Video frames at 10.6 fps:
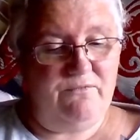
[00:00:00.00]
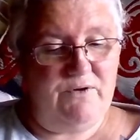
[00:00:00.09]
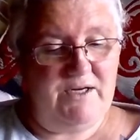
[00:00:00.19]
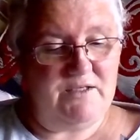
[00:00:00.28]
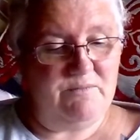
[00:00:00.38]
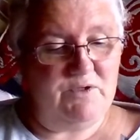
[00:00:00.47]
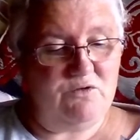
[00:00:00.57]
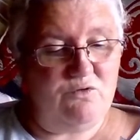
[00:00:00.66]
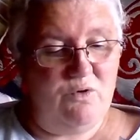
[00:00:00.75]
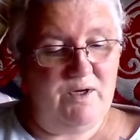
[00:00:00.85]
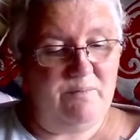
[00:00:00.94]
freedom that
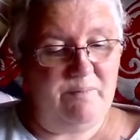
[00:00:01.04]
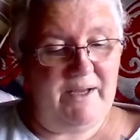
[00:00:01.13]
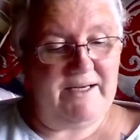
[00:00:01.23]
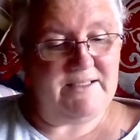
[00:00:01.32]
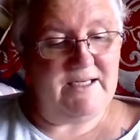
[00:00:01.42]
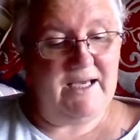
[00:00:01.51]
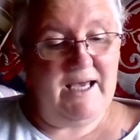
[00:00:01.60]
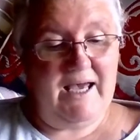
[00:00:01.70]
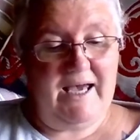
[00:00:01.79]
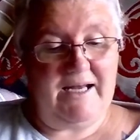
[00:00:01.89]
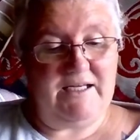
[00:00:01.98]
drawing and painting
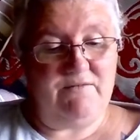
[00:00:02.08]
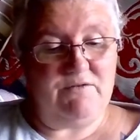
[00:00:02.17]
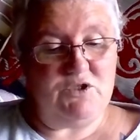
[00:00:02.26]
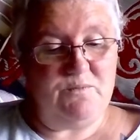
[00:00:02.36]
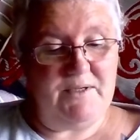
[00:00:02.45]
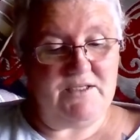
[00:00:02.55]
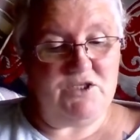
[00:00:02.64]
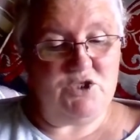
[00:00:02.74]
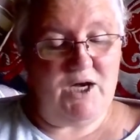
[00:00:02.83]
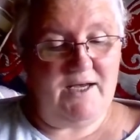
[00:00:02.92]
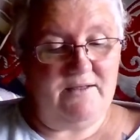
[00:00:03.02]
had given to me as a
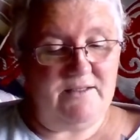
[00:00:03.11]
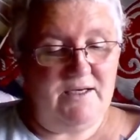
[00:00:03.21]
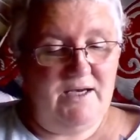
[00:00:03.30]
child.